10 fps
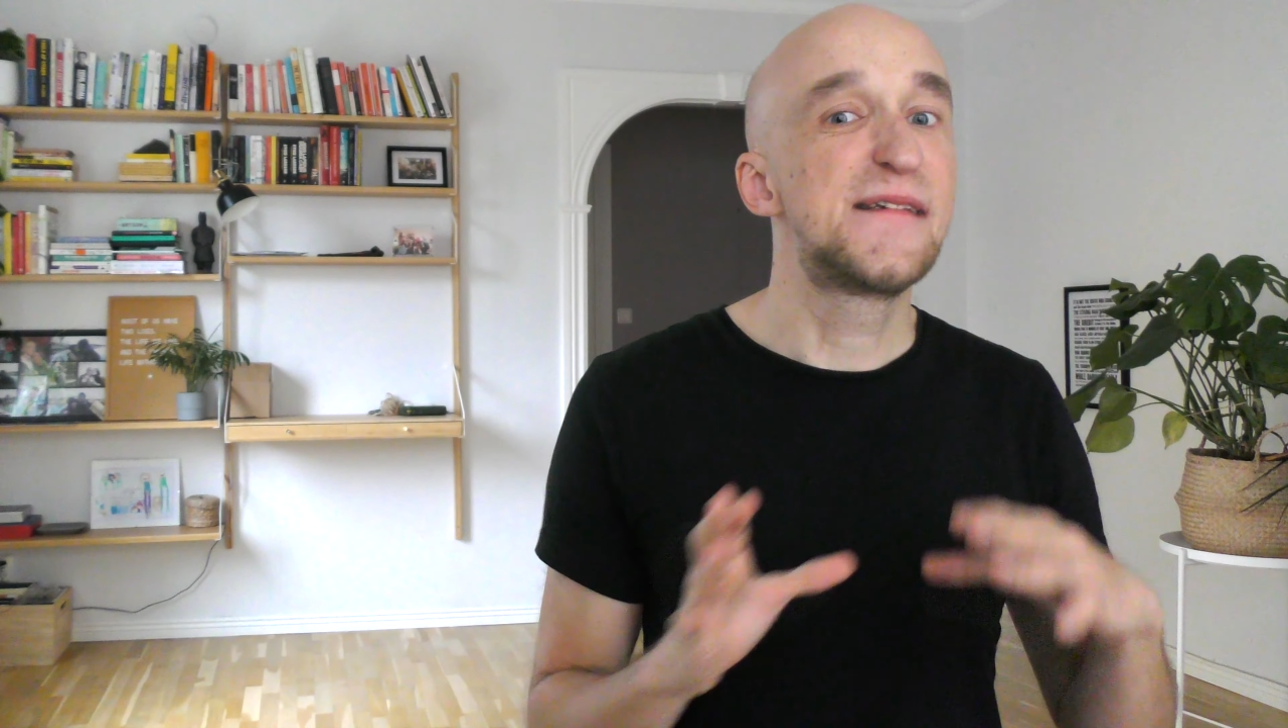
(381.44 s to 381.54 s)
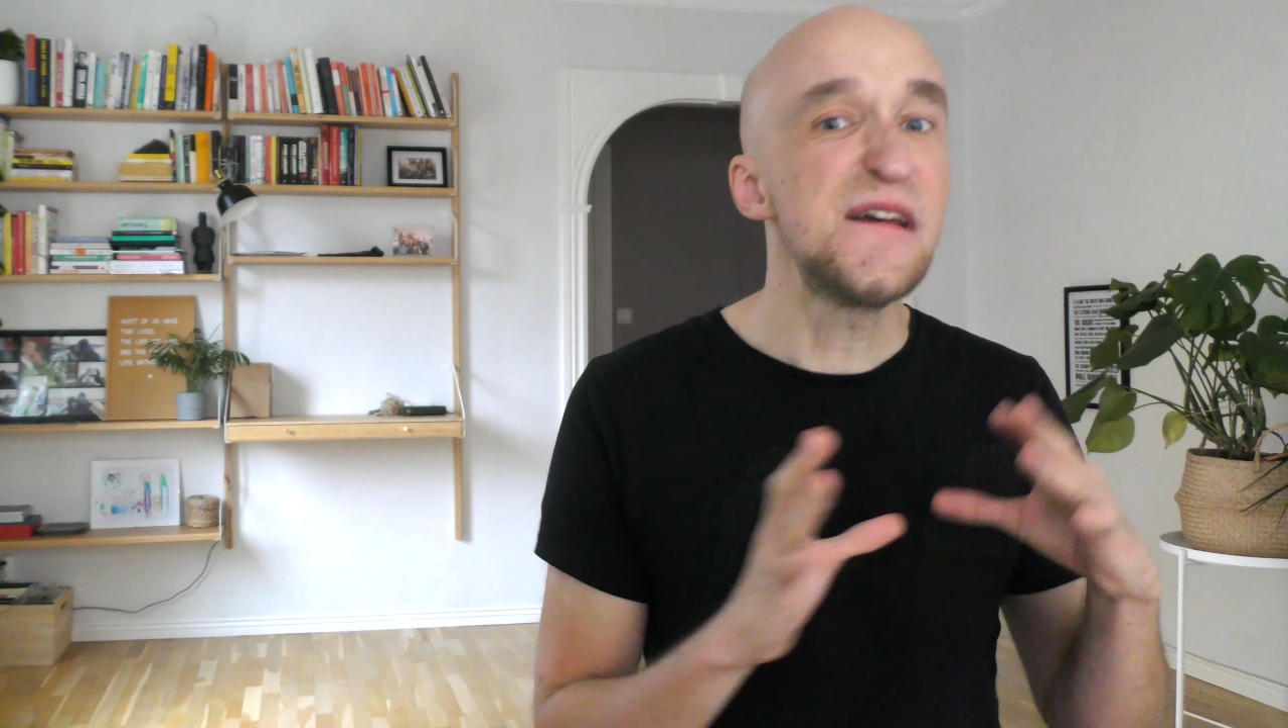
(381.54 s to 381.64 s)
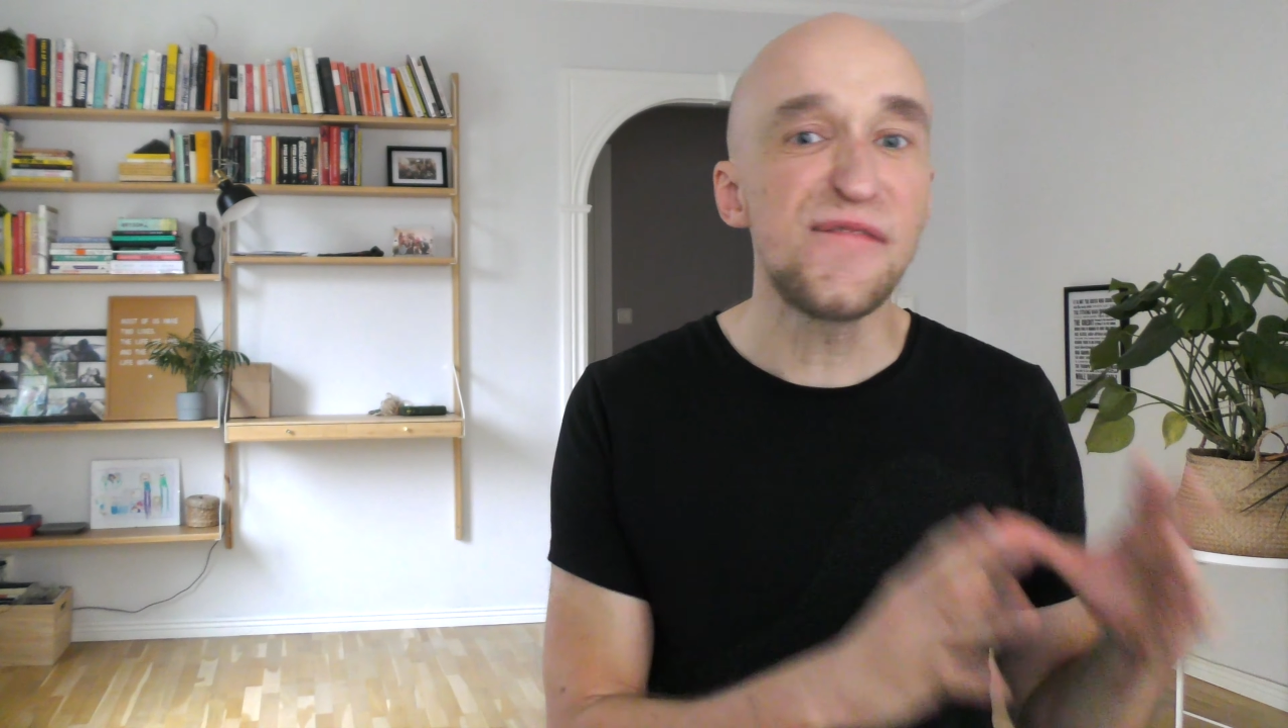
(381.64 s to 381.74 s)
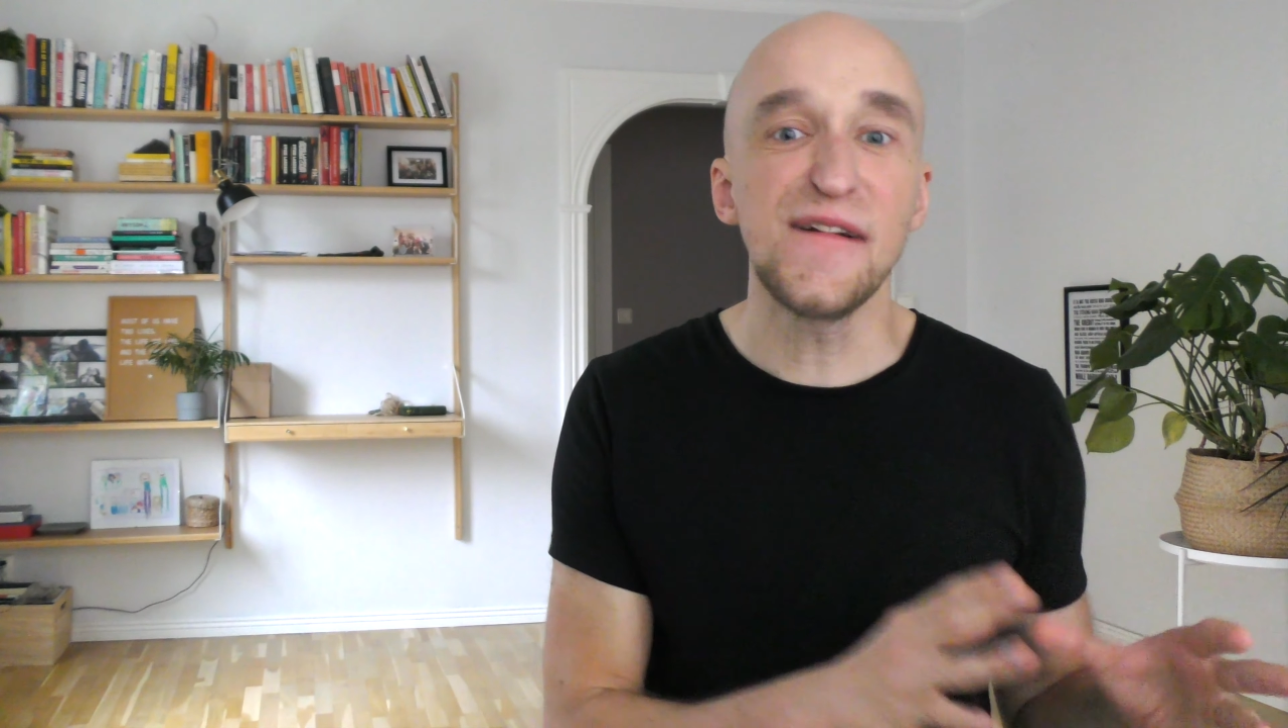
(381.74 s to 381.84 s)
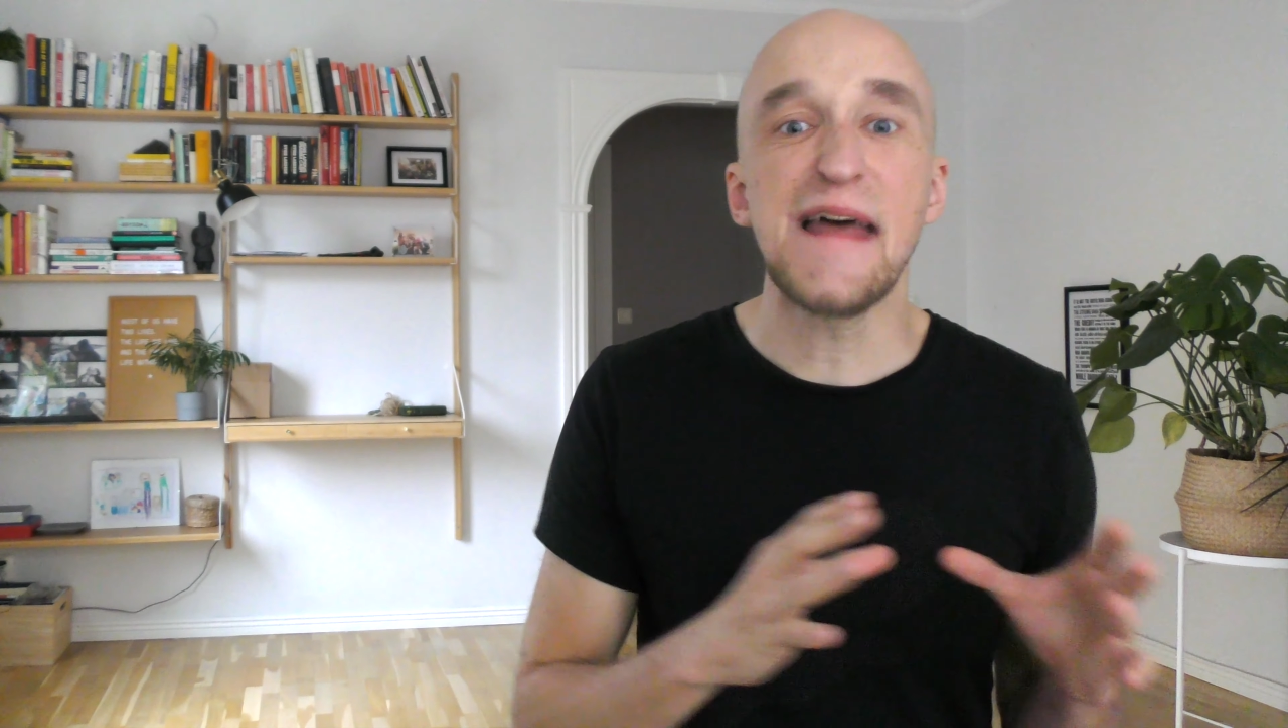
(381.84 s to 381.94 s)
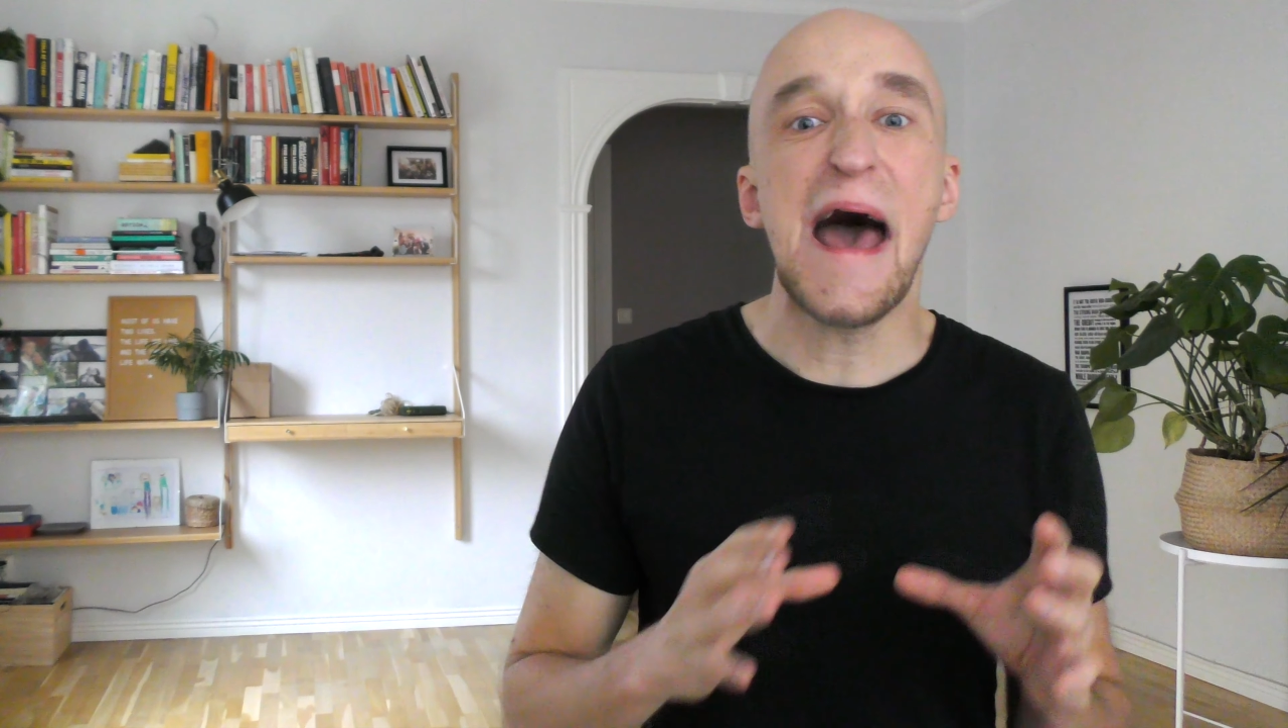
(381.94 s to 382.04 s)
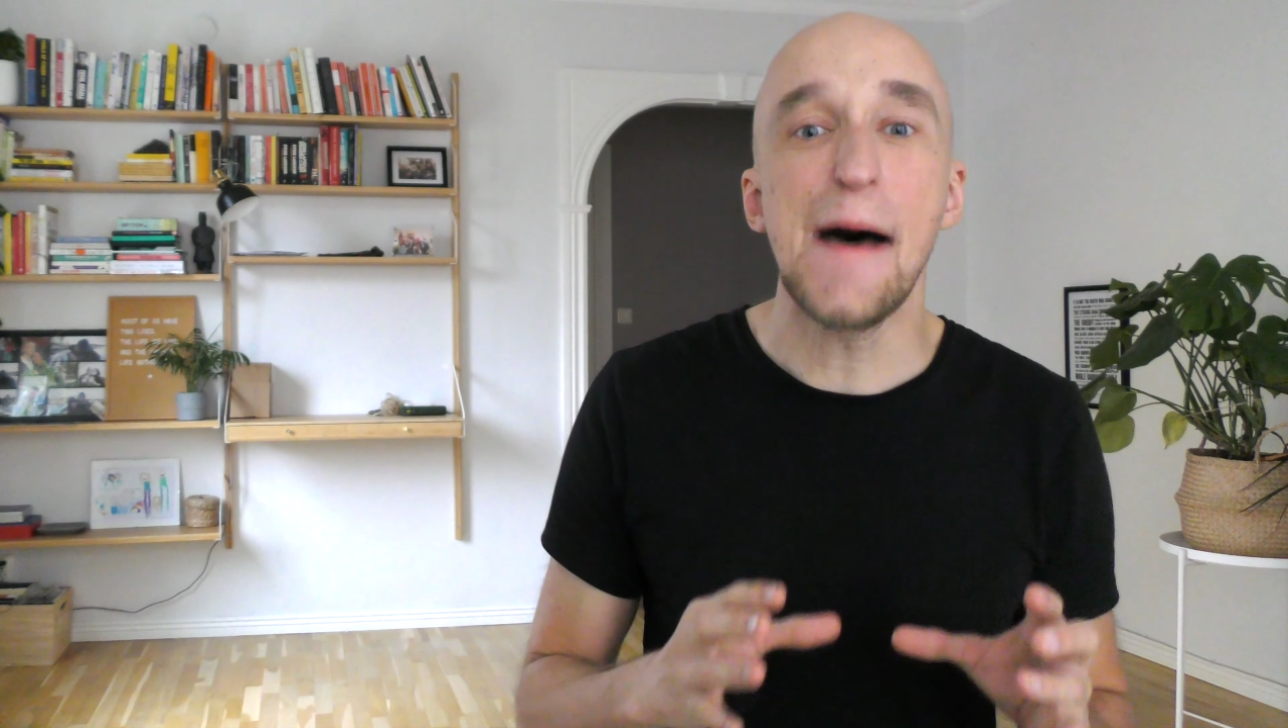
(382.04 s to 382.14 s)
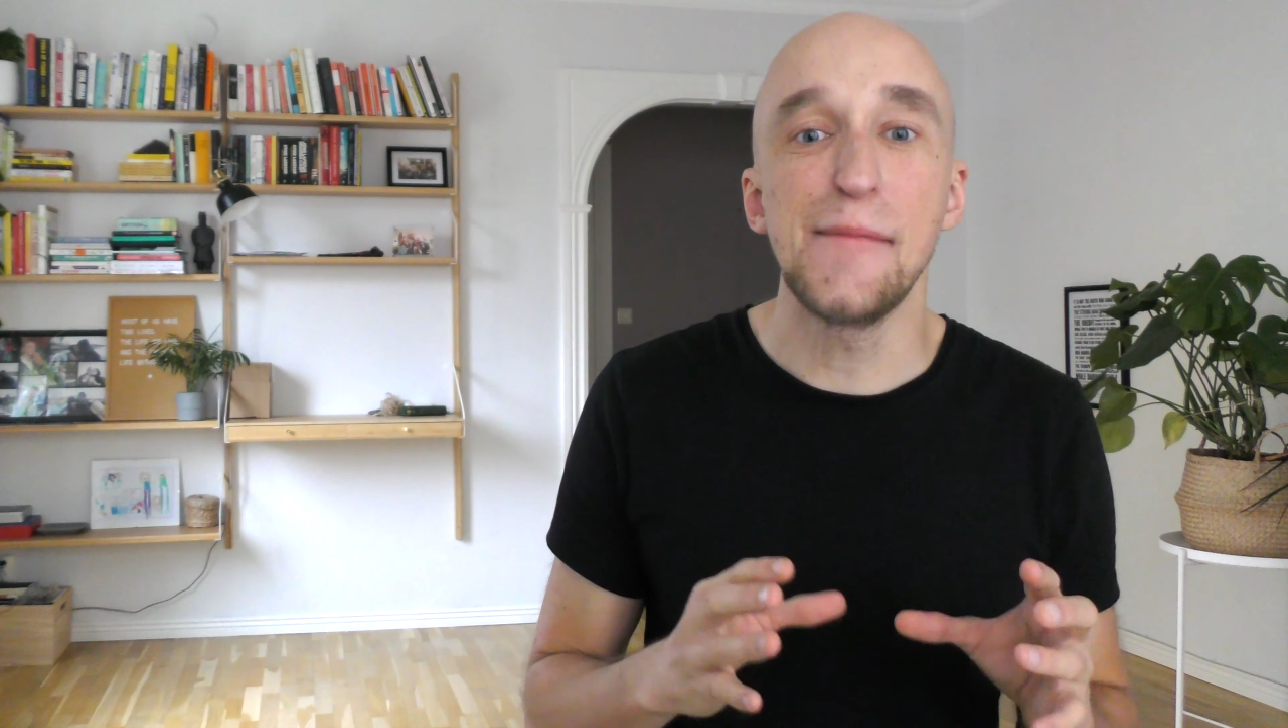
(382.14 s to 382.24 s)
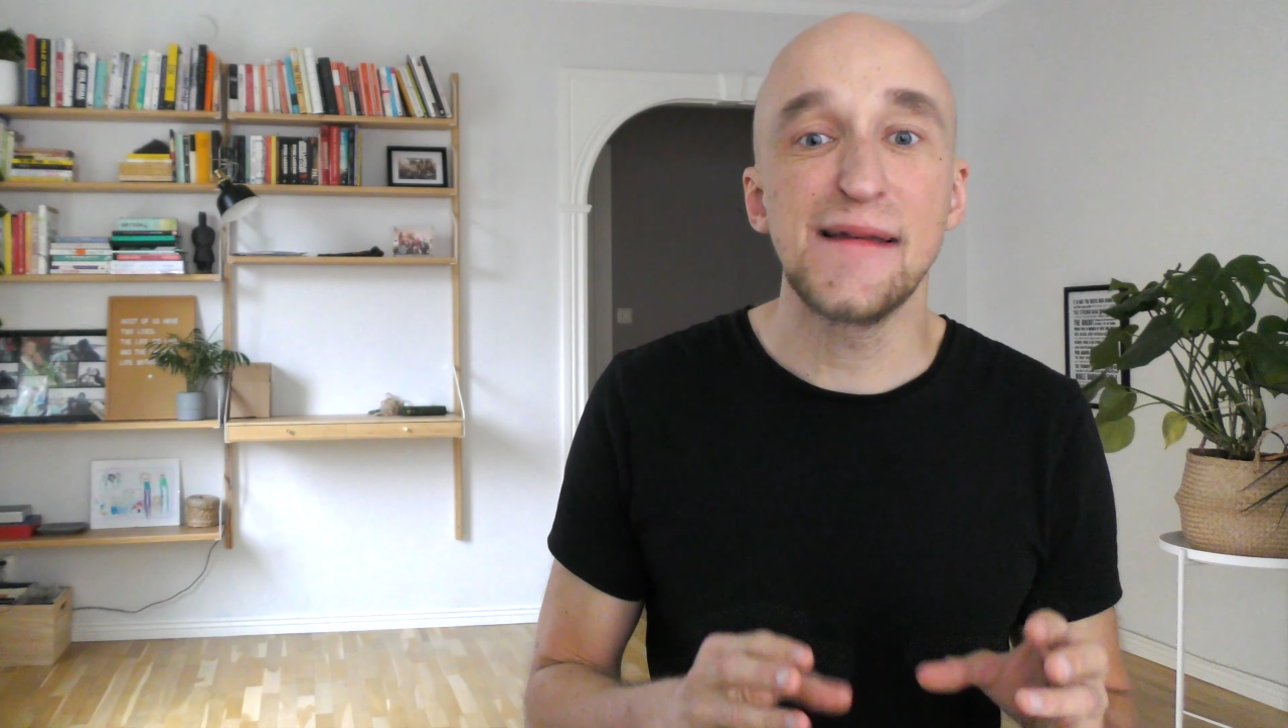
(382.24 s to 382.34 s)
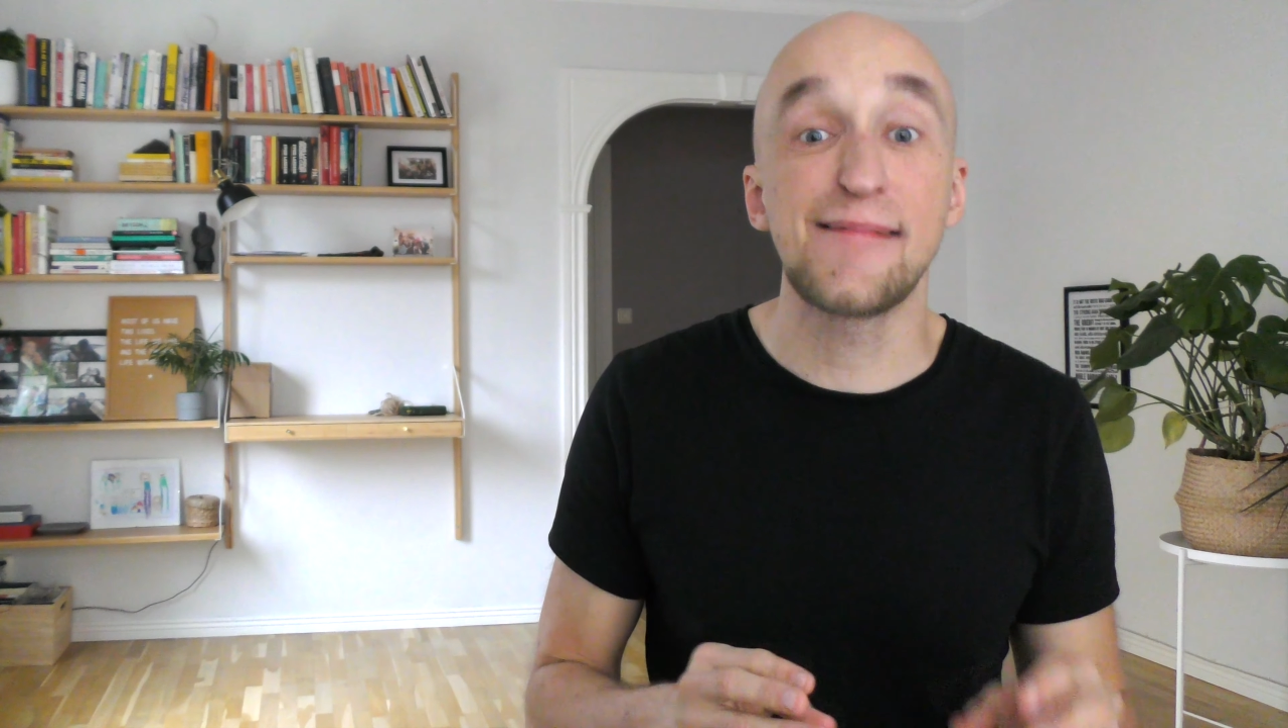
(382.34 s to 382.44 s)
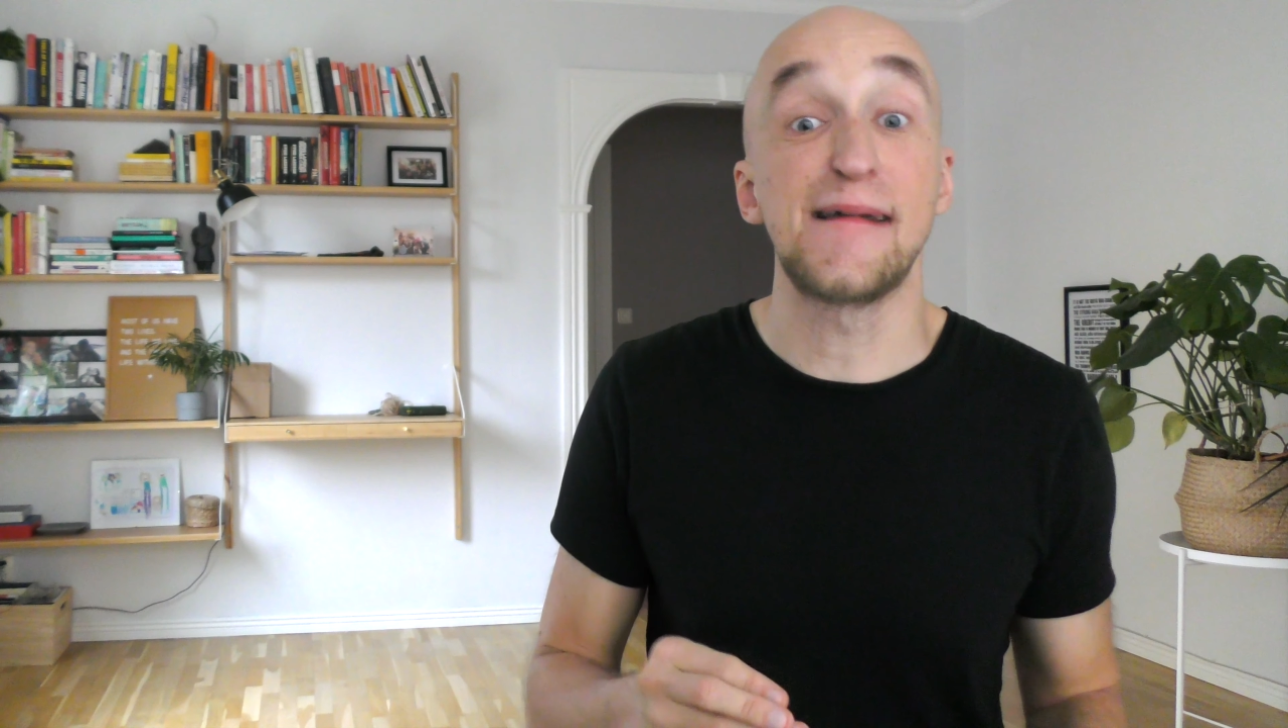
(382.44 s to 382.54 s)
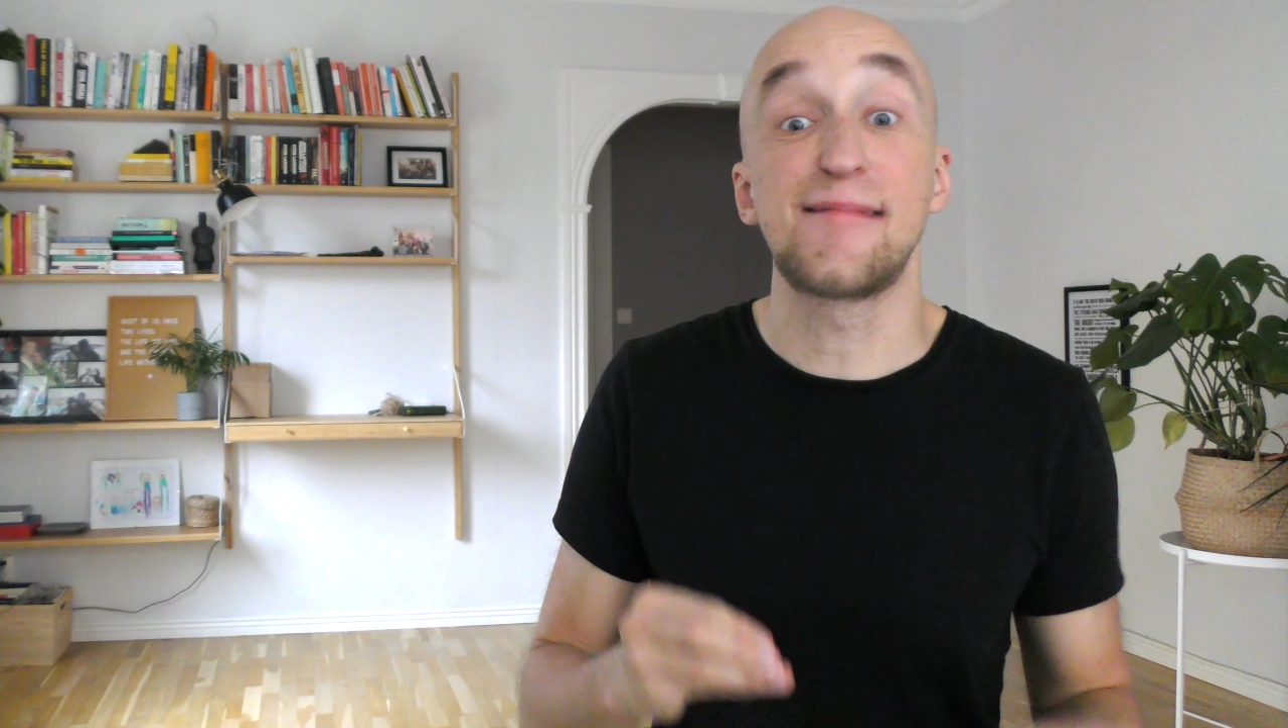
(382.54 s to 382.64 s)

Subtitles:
different habits